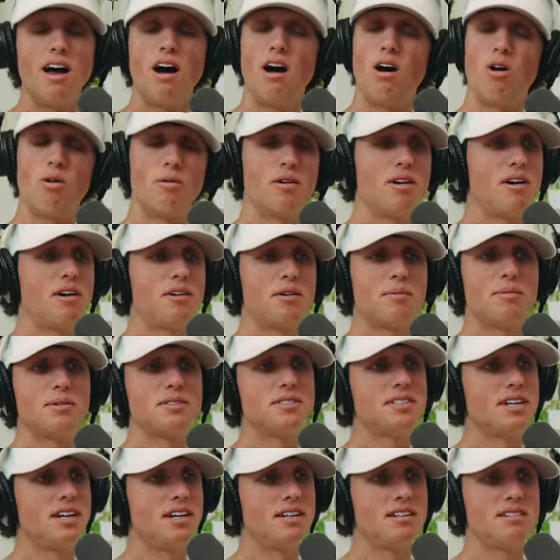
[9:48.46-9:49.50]
Oh,
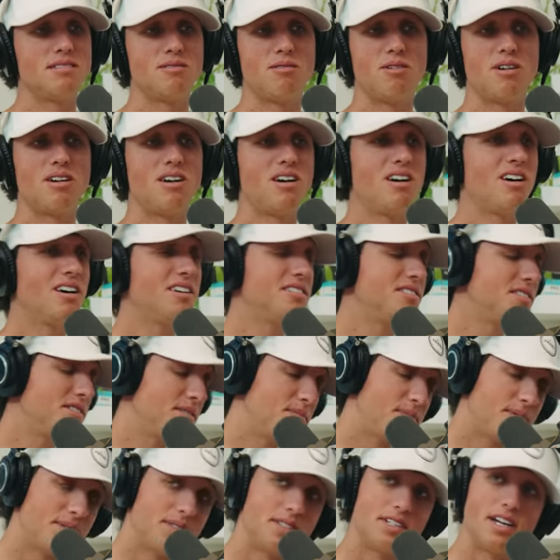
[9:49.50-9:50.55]
100%.
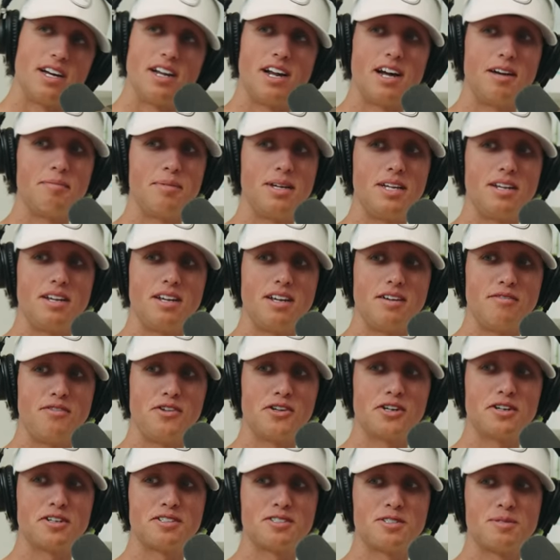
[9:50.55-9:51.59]
100%. I mean, if
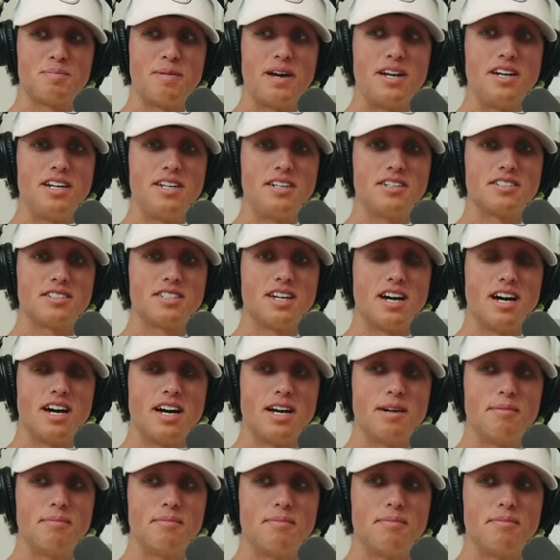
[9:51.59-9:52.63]
you're spending your
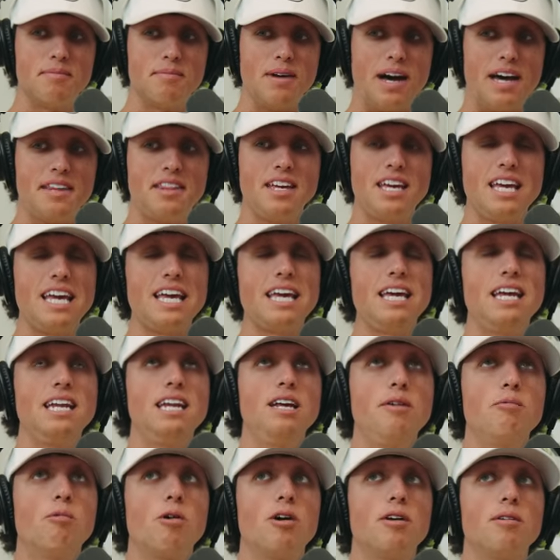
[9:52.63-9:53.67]
time, I think
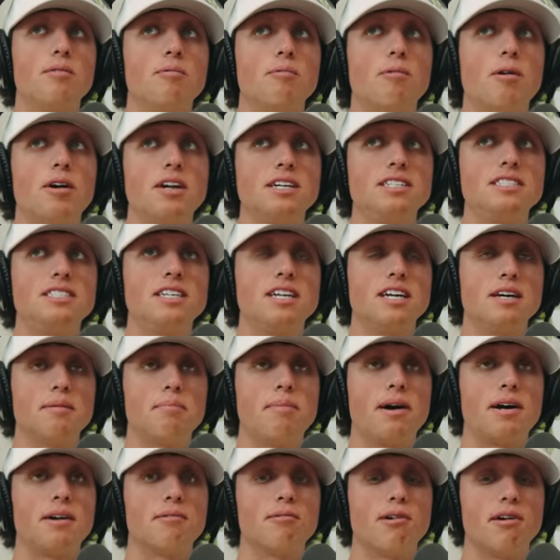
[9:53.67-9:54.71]
anyone wanting to get
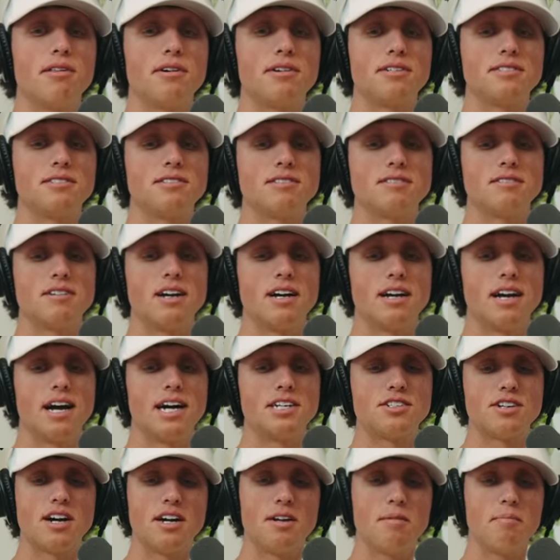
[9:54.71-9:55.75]
better, whether it's a guy
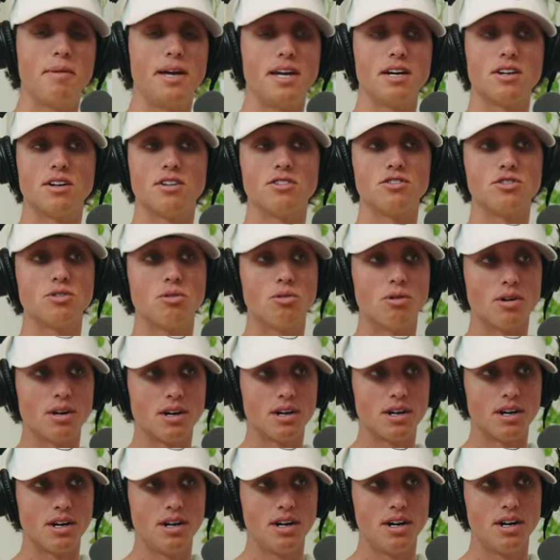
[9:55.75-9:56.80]
trying to make it on tour